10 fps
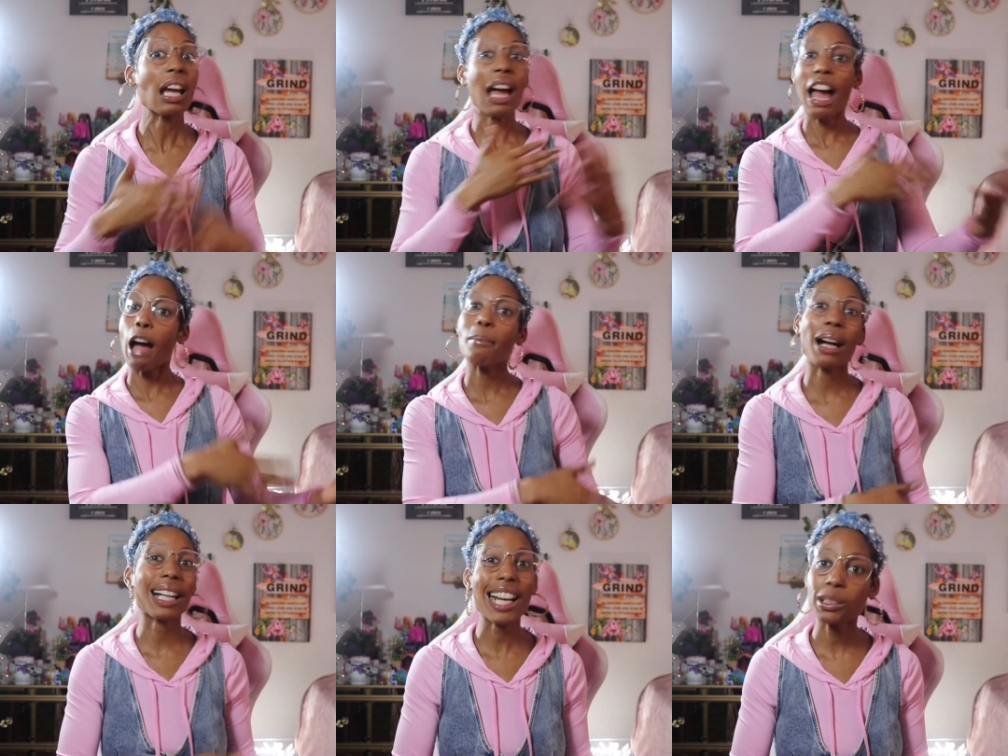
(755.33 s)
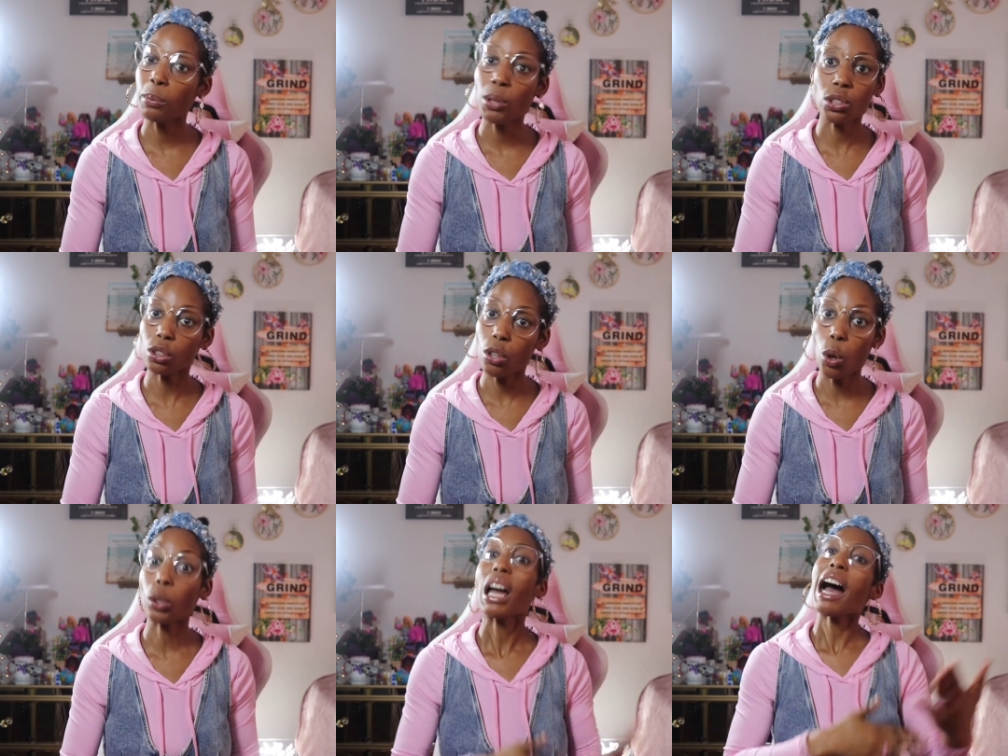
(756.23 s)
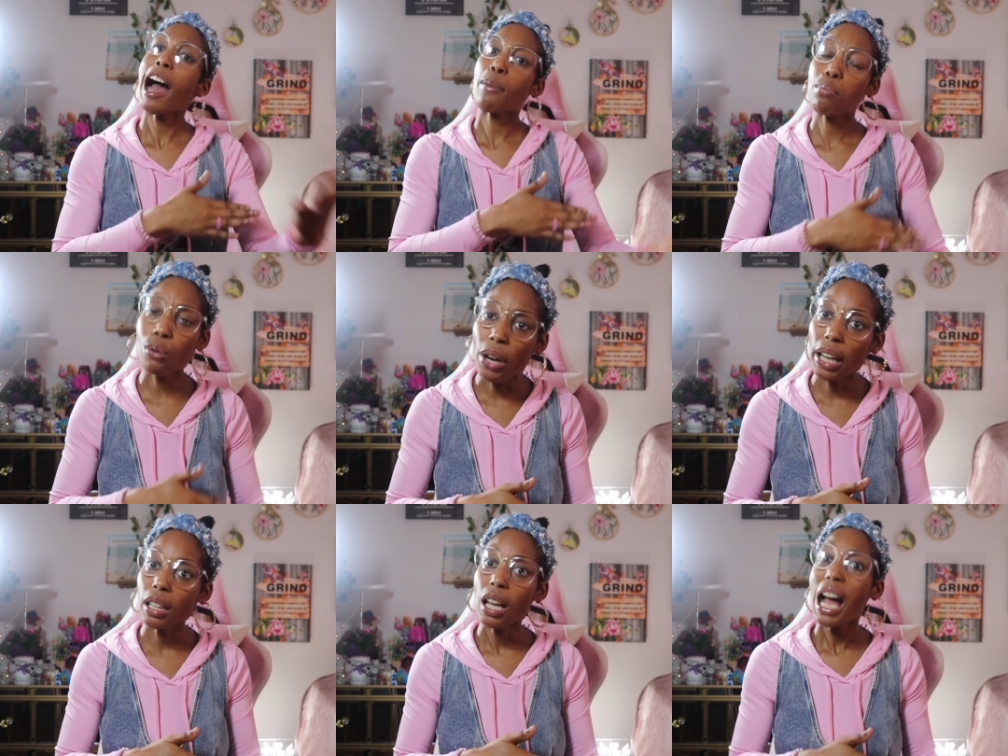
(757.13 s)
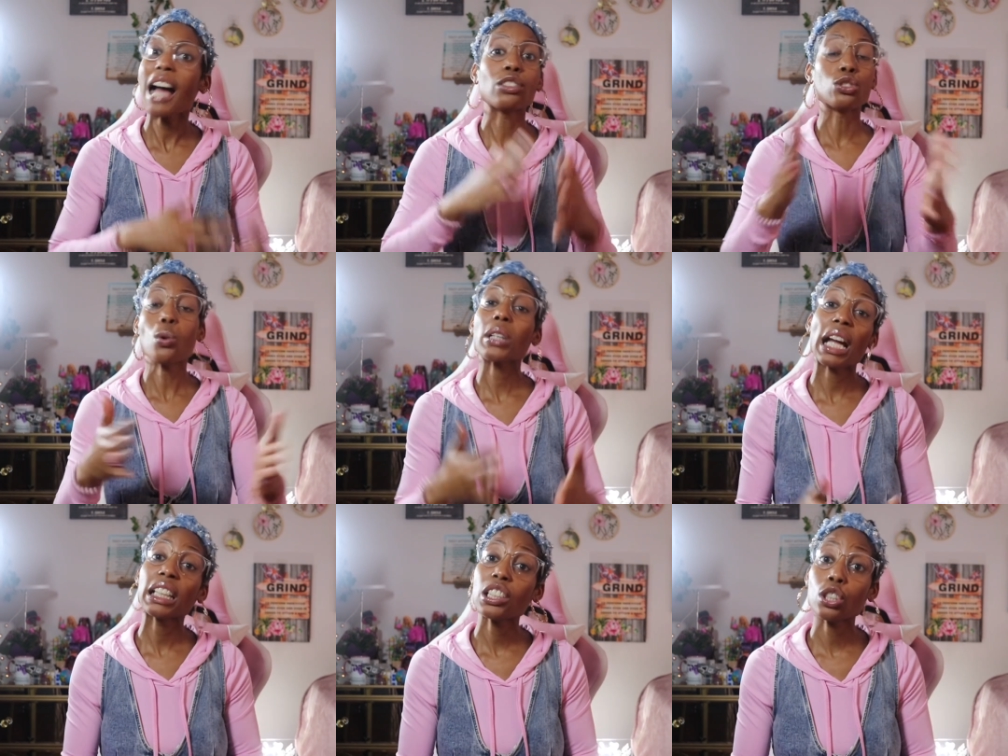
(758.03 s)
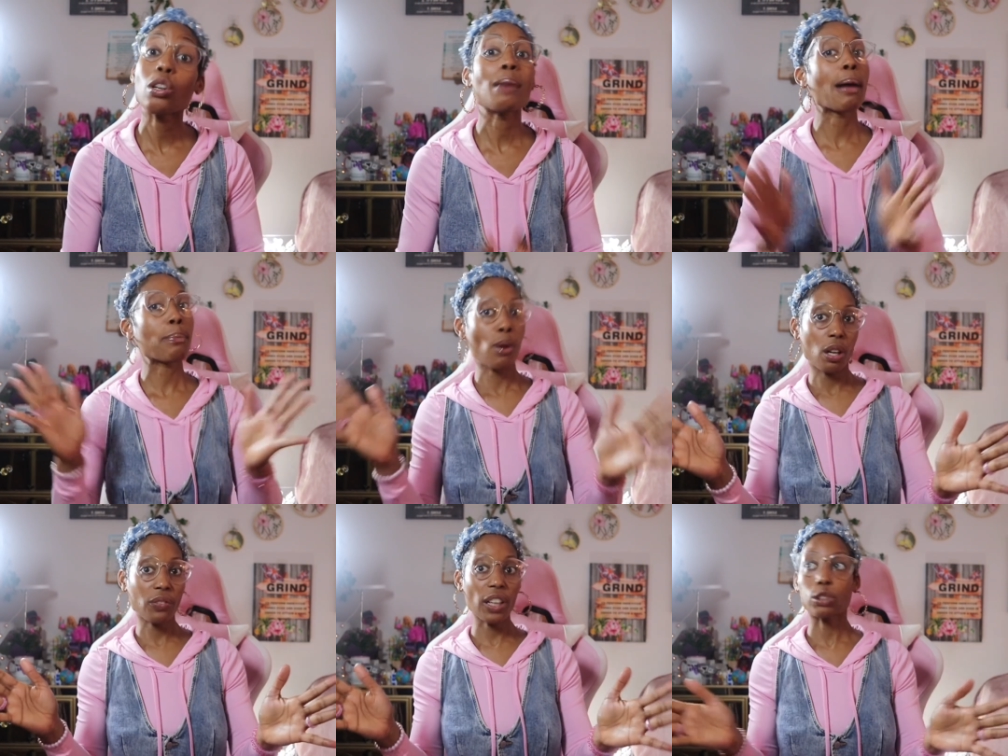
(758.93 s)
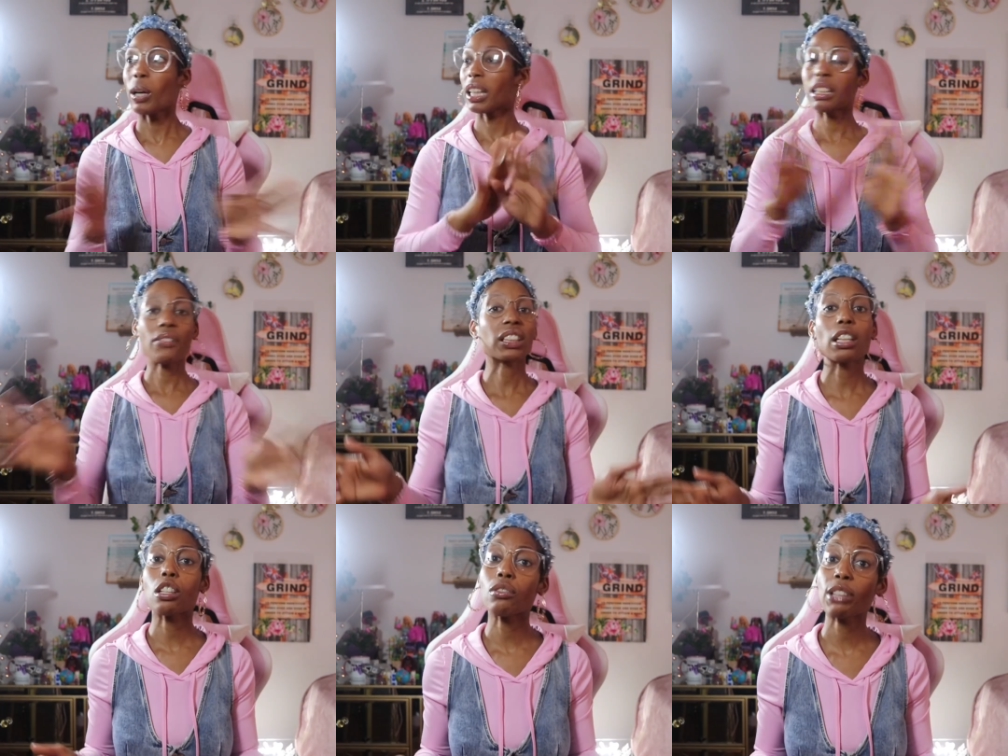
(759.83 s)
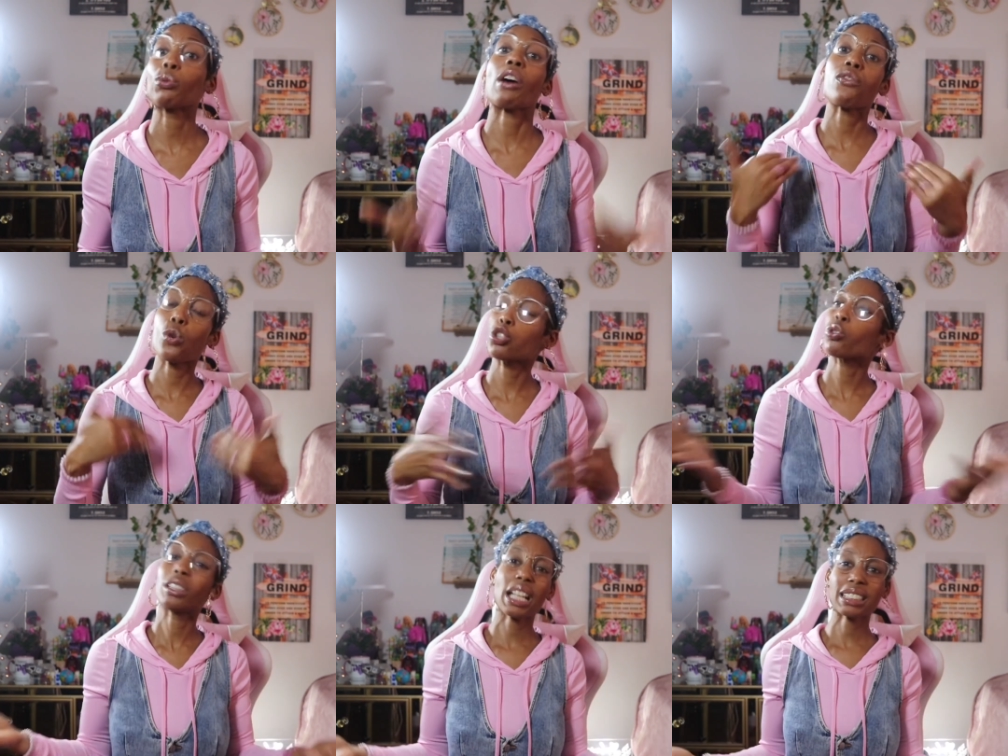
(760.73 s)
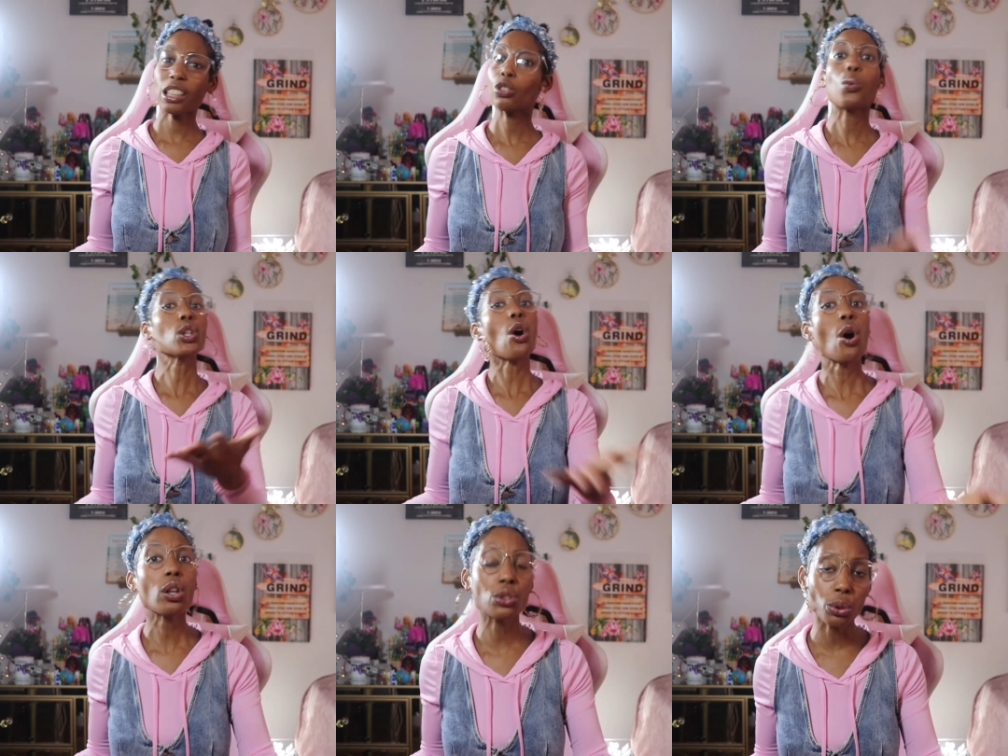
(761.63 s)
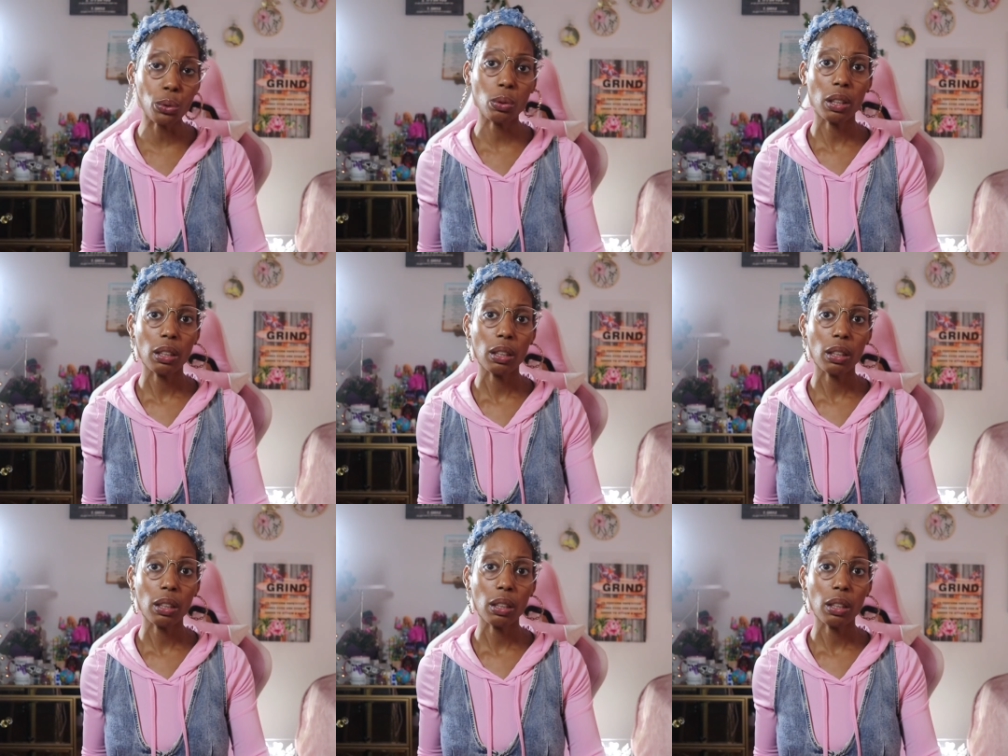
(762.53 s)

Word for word: I have my gospel music on. I pray. I do what I need to do. Am I perfect? Do I get everything correct? Do I fall short? Yes, I do. We all do.